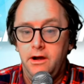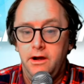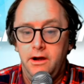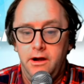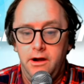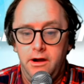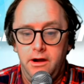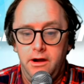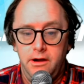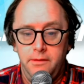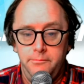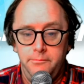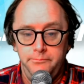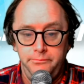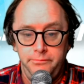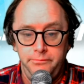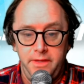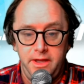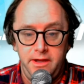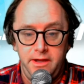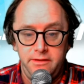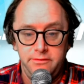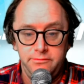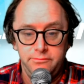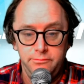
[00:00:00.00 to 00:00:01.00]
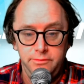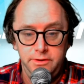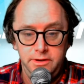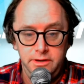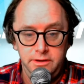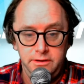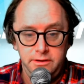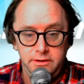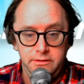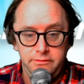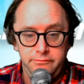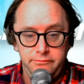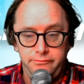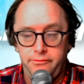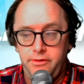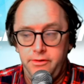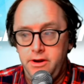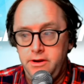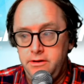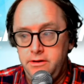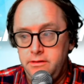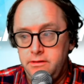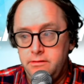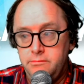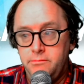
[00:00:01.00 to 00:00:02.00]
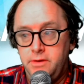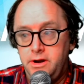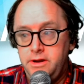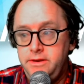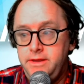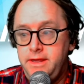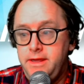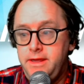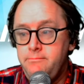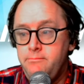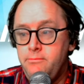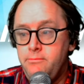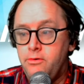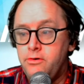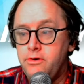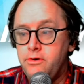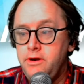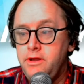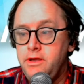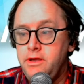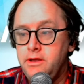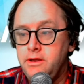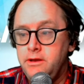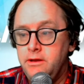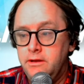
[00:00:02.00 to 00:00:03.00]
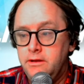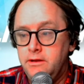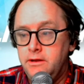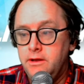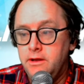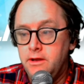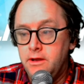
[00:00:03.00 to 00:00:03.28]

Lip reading: As we confront another Monday morning,